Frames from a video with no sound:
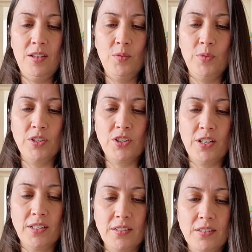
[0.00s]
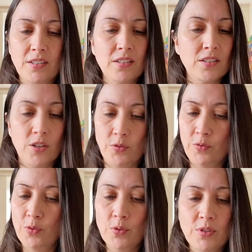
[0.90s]
in which case
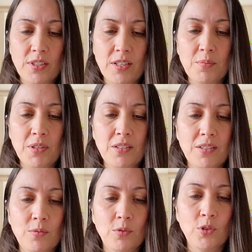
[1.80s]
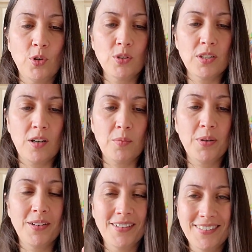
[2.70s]
don't force it because it will knot up
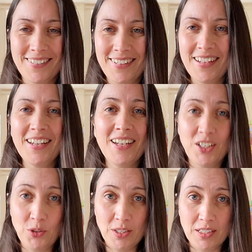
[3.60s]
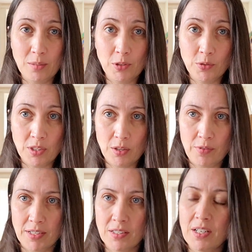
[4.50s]
and you can end up losing
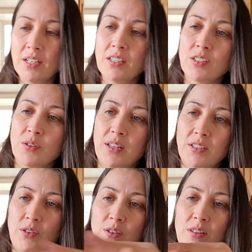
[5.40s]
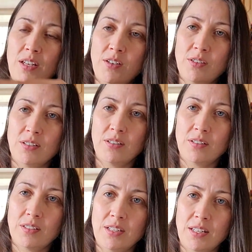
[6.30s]
thread. So there you can
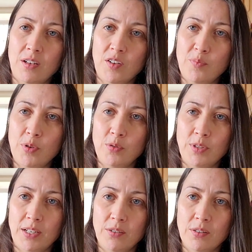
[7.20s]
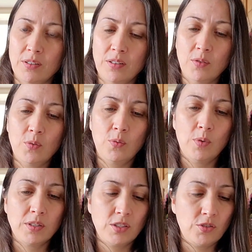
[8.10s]
see that I've pulled out
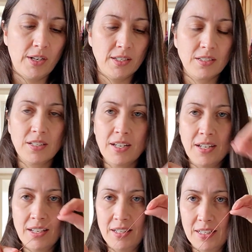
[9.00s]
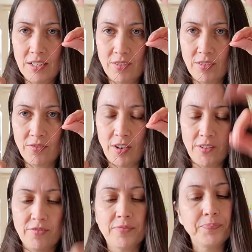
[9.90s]
1 strand, leaving
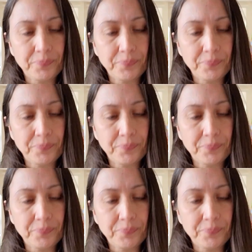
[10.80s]
5.